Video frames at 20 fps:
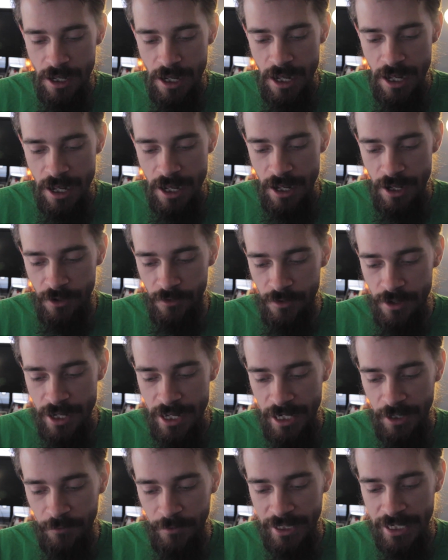
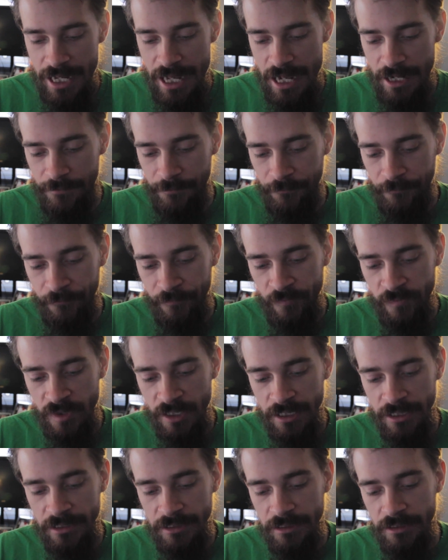Alright, we got
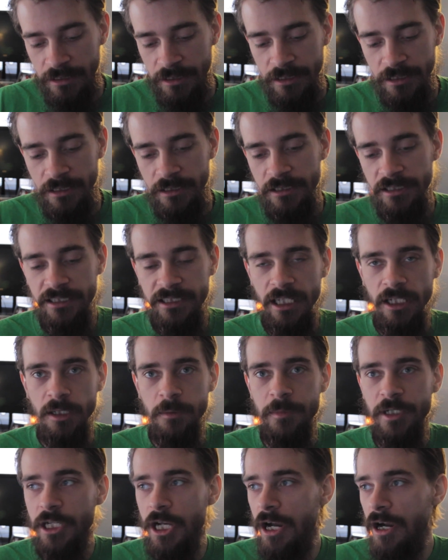
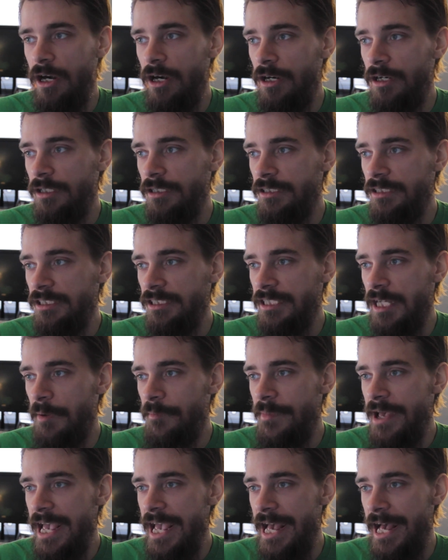Silmagar's
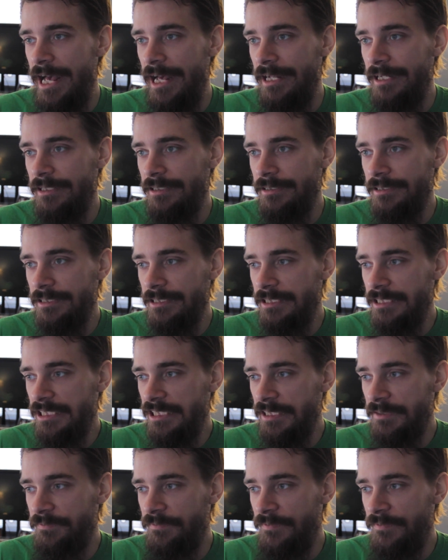Command. It's a